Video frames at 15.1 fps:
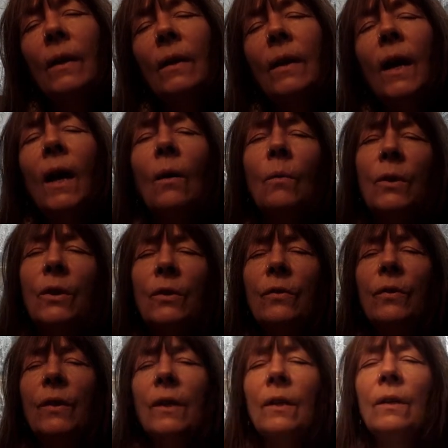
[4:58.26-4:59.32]
Now what do you
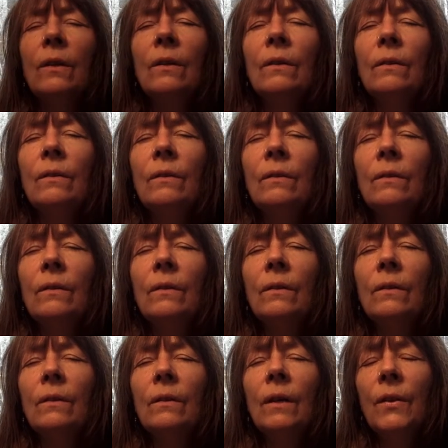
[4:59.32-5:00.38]
think?
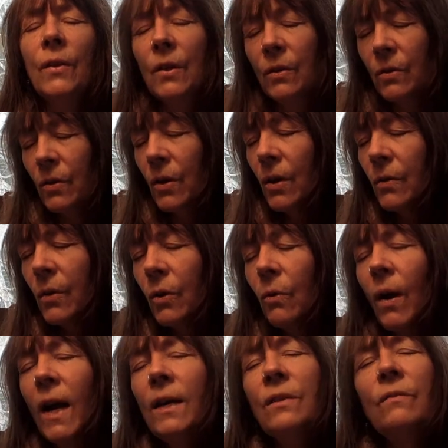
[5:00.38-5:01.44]
I think The
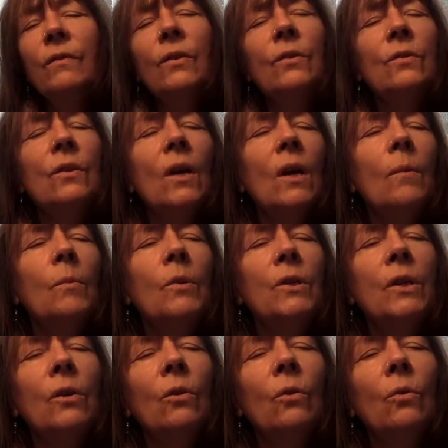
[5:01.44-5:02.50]
grass feels
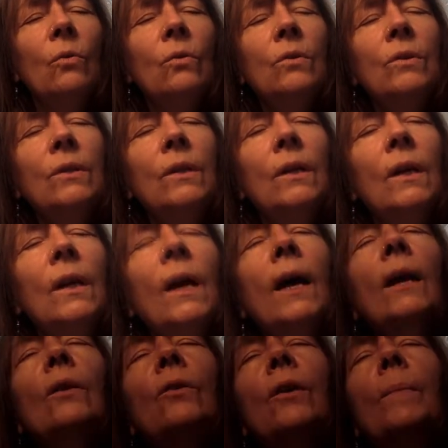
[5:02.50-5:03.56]
pretty cold.
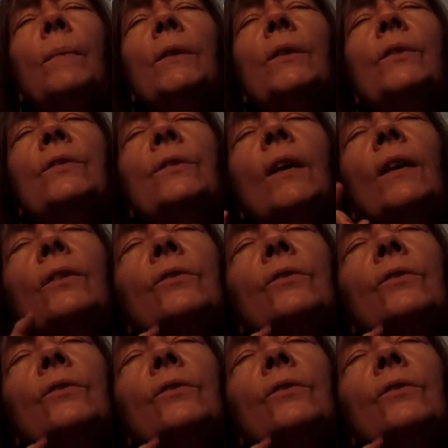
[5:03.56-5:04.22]
And look up at the sun.